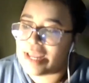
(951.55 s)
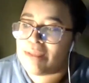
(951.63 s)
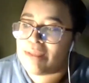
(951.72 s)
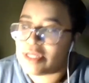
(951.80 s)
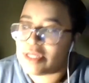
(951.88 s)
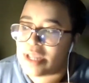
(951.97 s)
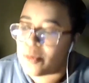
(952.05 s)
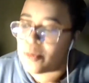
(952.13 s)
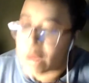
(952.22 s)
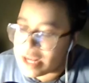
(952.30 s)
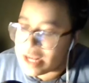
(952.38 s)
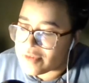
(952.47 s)
I'm just like
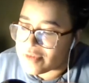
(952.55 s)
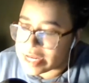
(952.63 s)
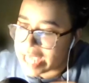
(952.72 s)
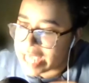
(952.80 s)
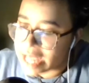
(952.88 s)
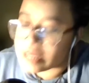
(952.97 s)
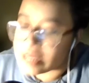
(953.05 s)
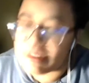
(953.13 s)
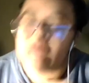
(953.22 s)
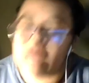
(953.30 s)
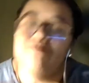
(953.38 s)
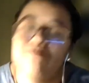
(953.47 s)
waiting for it to end because I'm
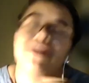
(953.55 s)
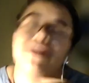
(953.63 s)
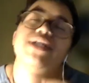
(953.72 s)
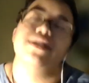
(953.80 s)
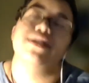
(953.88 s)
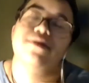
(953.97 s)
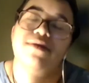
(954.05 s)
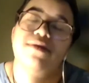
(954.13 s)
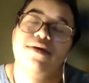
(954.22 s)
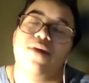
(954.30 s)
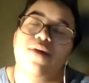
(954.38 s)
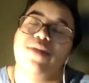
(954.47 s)
like, bruh,
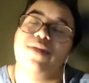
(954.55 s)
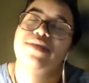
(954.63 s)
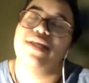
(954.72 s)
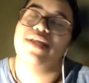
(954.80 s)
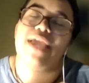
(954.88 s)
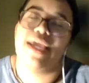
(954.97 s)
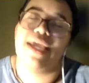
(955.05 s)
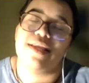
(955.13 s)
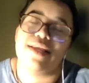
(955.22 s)
when is it gonna end?